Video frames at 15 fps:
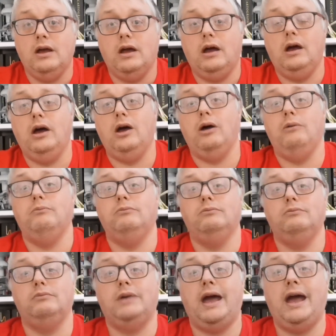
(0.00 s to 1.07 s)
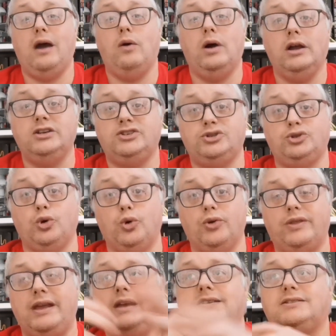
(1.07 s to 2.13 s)
how I store
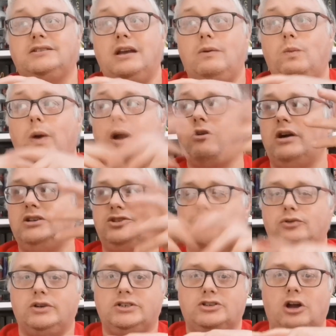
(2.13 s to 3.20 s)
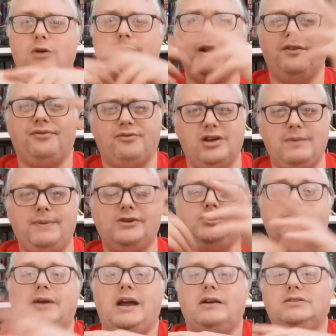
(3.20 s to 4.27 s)
this and where I store it. So I'm in a
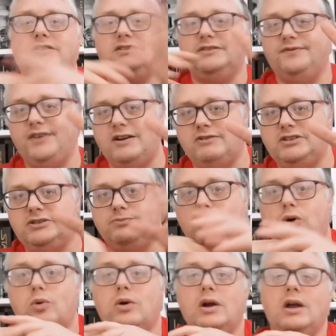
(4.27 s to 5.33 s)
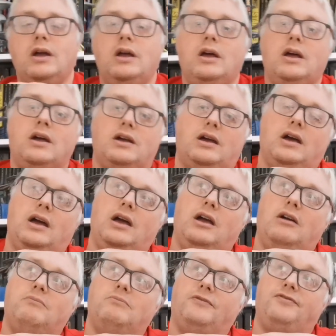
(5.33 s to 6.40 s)
3-bedroom house. It's a very small
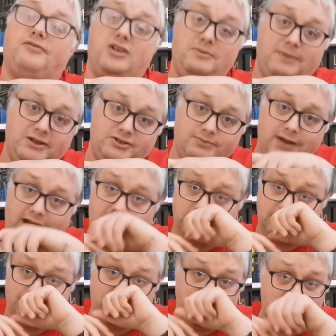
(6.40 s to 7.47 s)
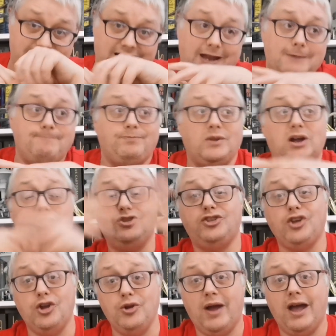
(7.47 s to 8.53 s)
3-bedroom house, I might say. I
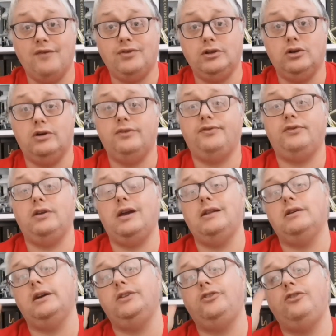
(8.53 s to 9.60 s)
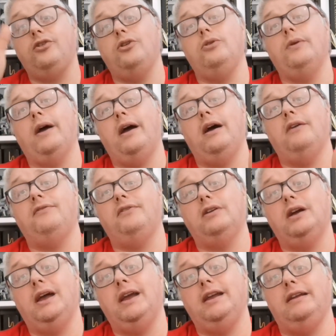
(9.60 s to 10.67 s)
do have a loft and I do have
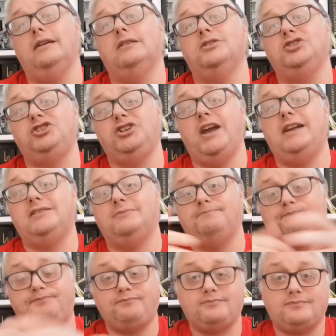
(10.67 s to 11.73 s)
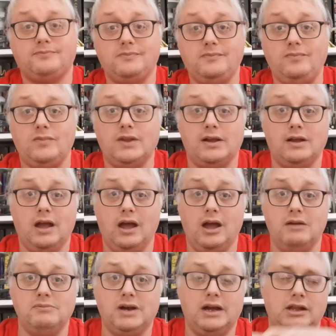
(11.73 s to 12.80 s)
a shed.
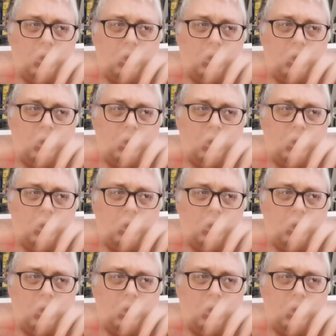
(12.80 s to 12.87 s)
And